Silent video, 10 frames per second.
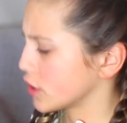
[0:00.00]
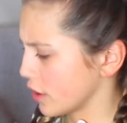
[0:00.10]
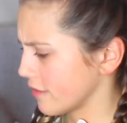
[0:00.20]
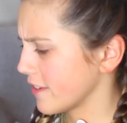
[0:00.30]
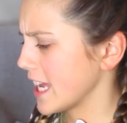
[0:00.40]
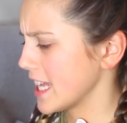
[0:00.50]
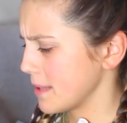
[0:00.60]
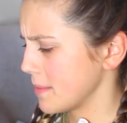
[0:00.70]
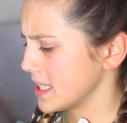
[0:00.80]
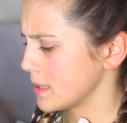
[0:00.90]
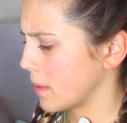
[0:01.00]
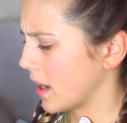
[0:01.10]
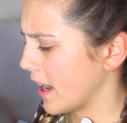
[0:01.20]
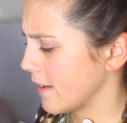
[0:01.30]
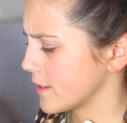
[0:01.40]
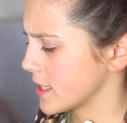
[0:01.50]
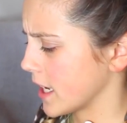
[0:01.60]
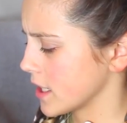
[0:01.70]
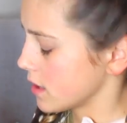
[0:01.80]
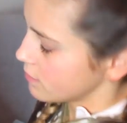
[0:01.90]
Don't forget the mince pie for
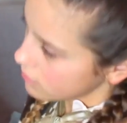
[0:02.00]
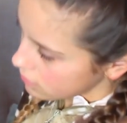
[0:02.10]
Santa.